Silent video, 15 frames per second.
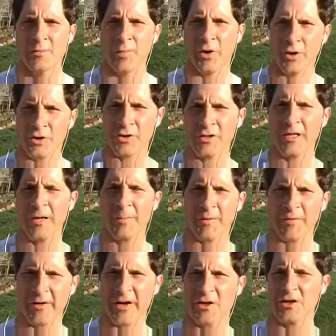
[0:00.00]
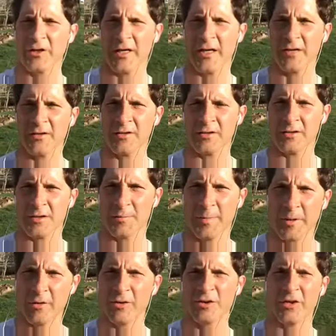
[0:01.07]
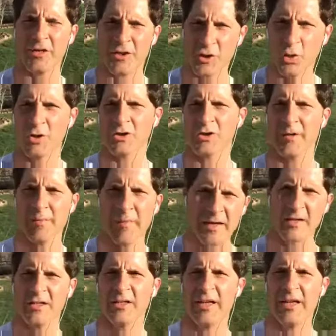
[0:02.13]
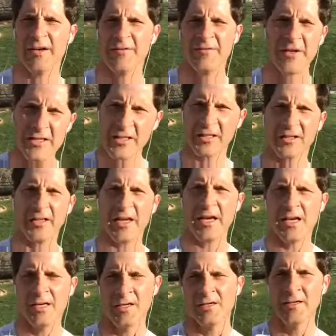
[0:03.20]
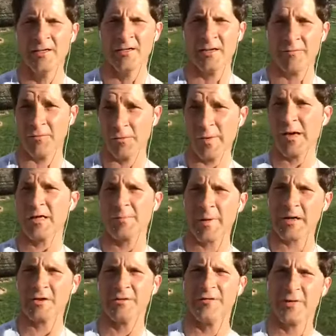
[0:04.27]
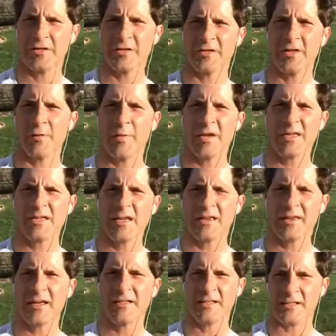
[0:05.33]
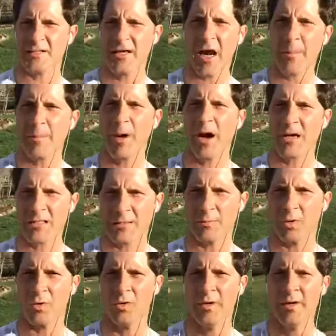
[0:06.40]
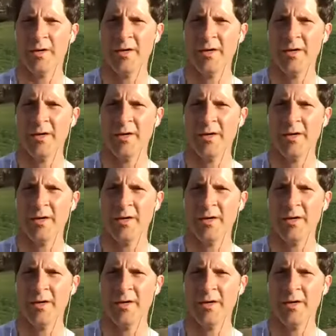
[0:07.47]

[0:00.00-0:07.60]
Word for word: personally, professionally, spiritually, socially, mentally, physically, and for me, especially physically, we see things as not possible.